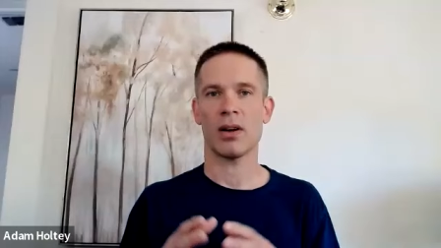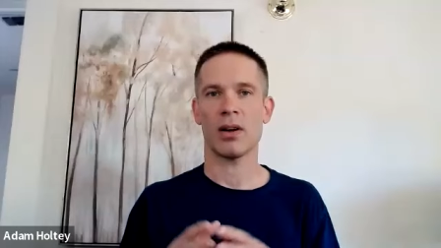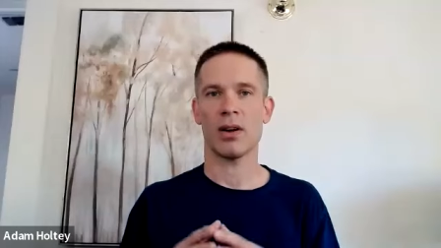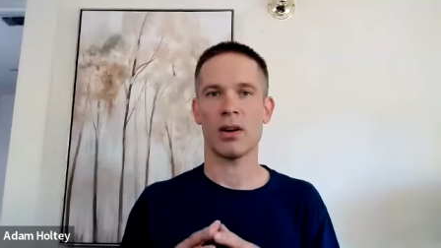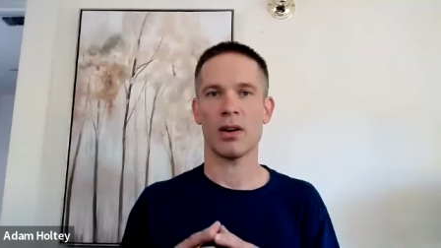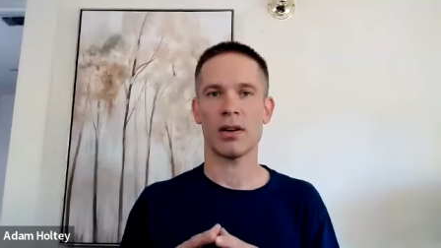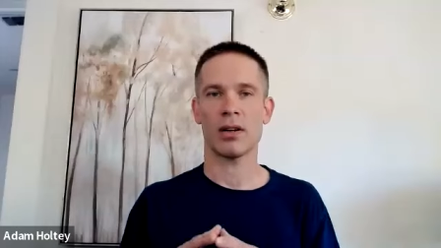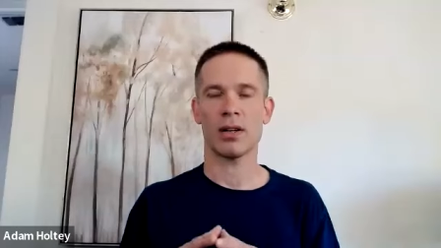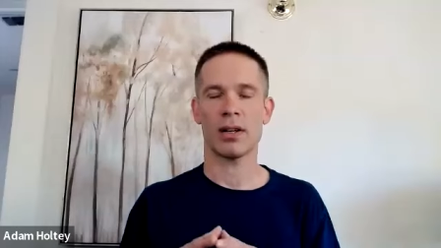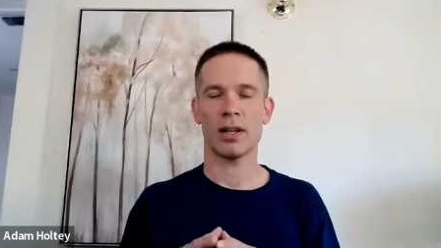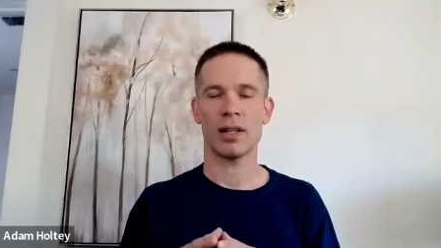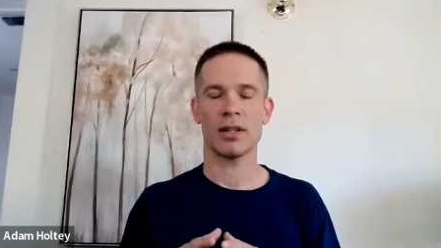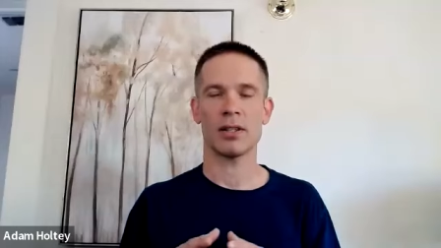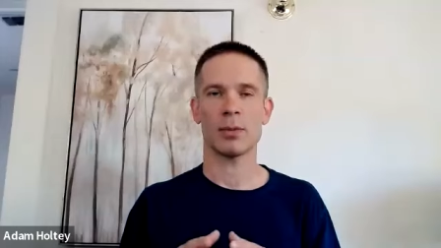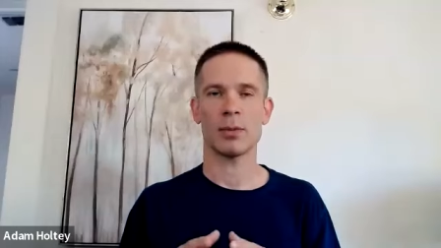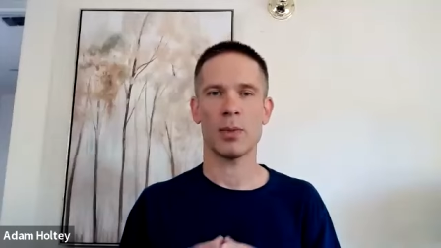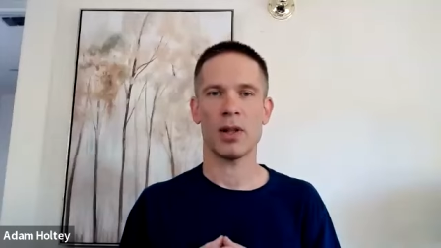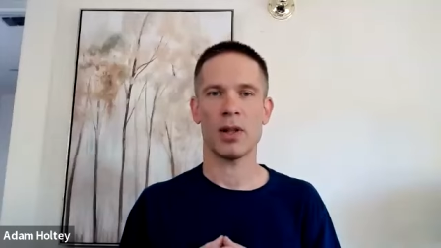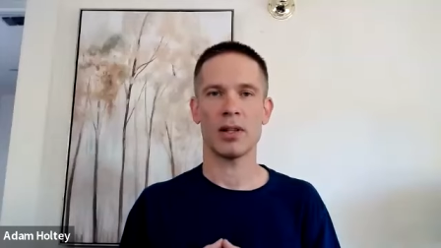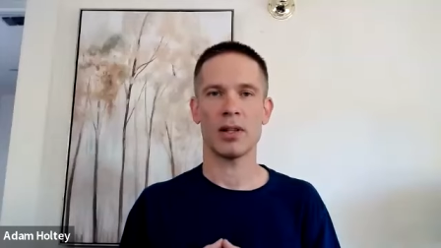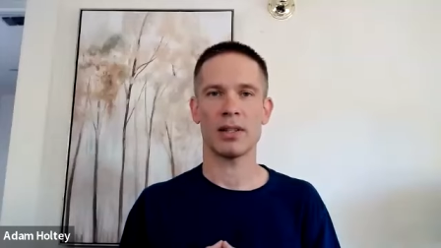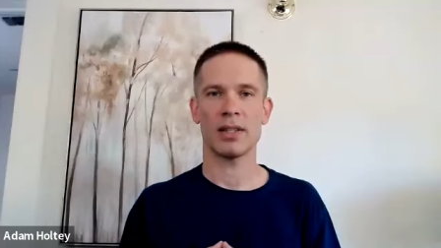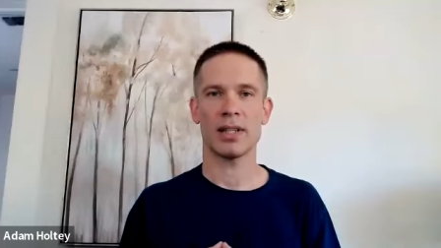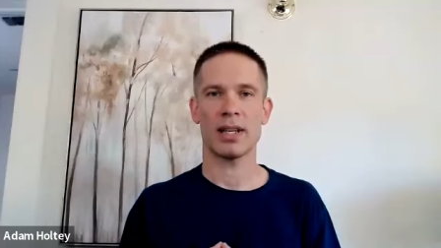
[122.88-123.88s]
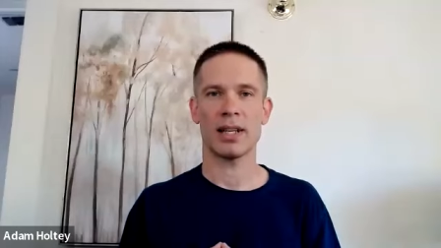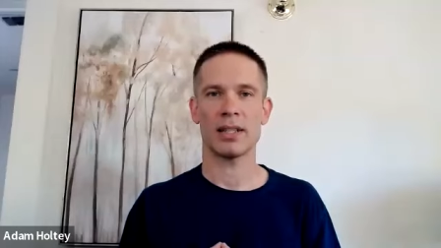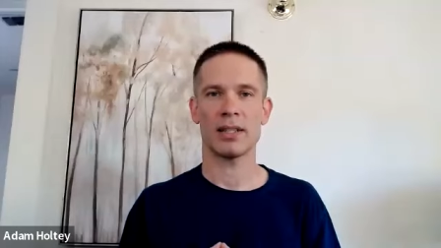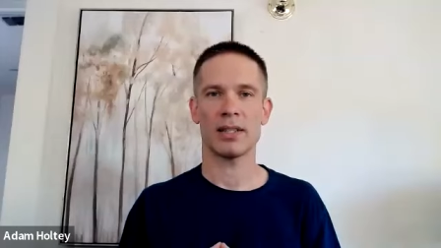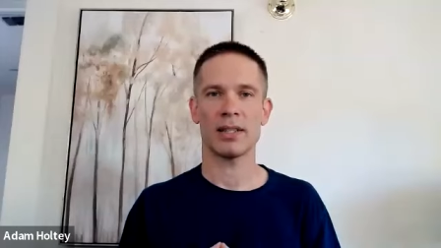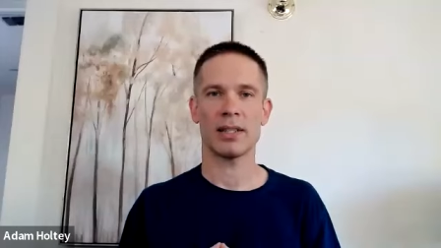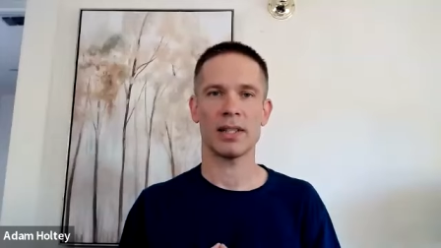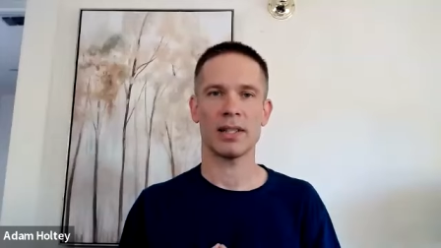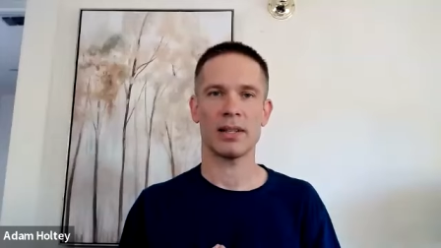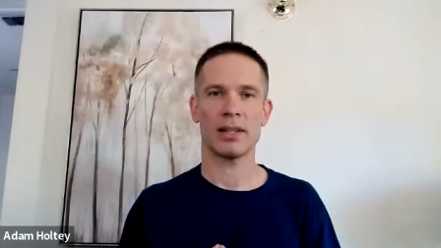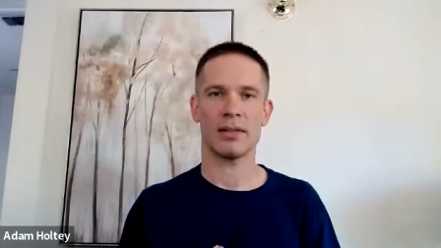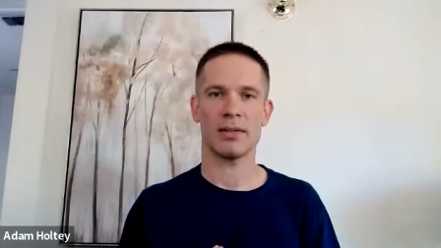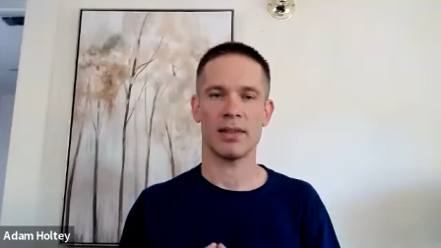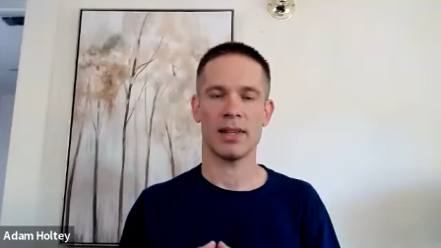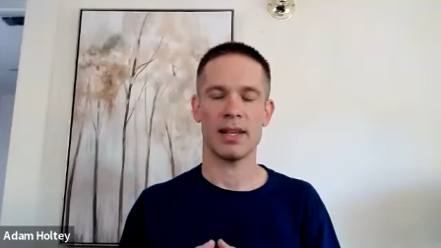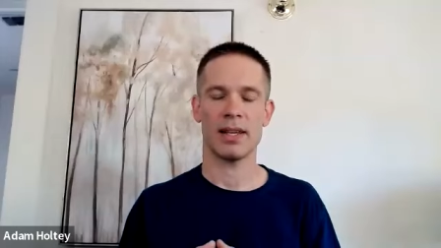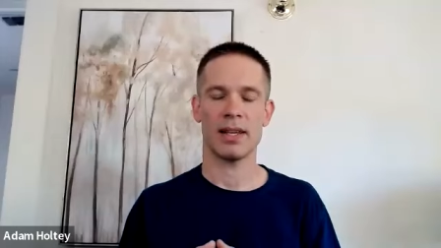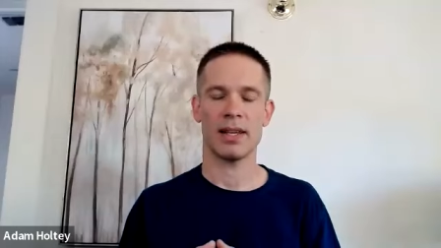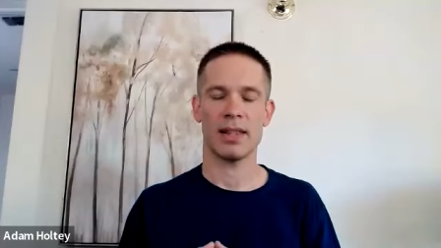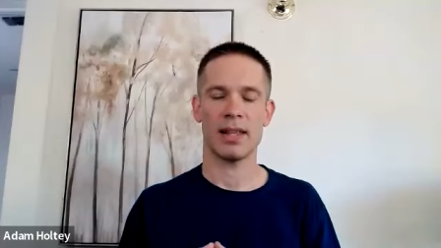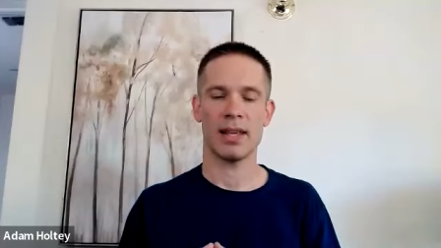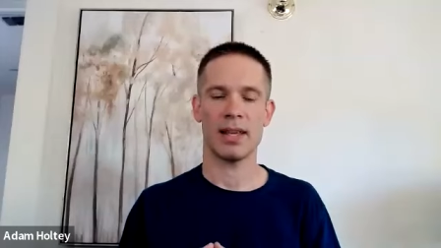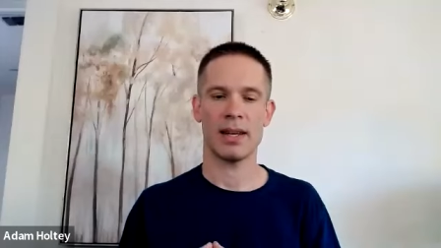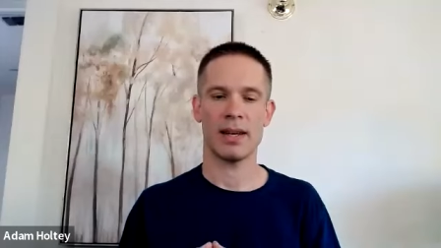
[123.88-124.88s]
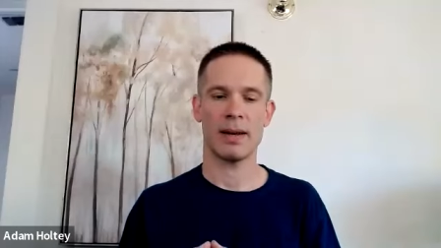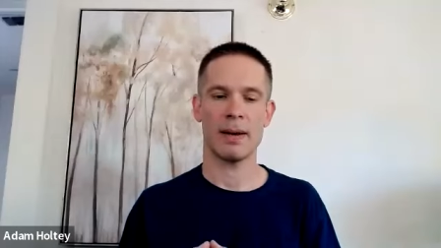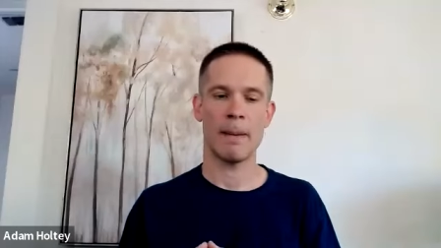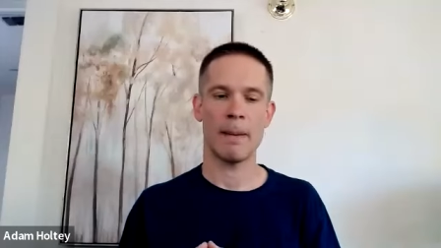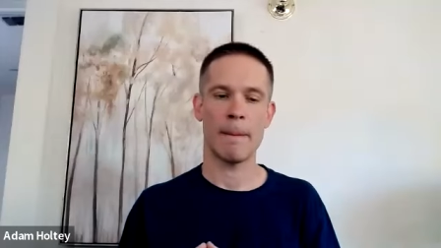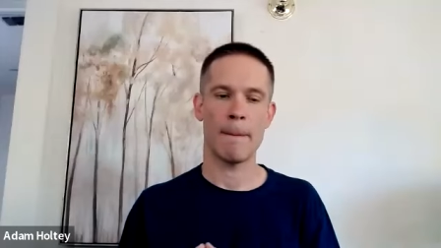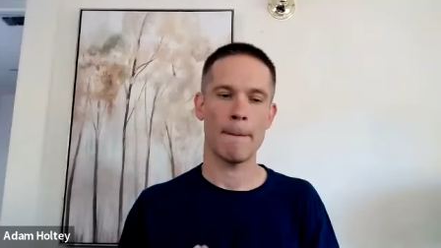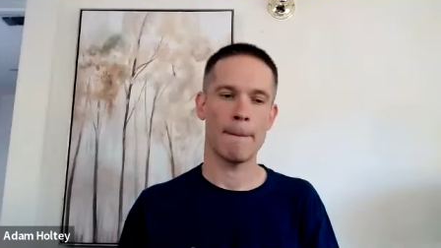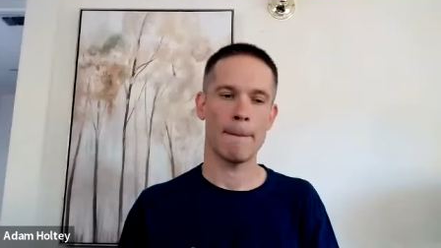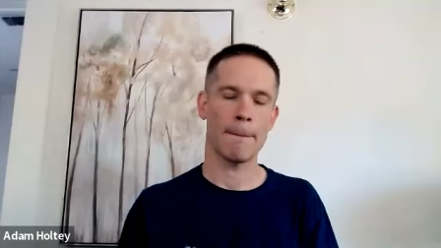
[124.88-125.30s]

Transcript: heart and the small intestine. And then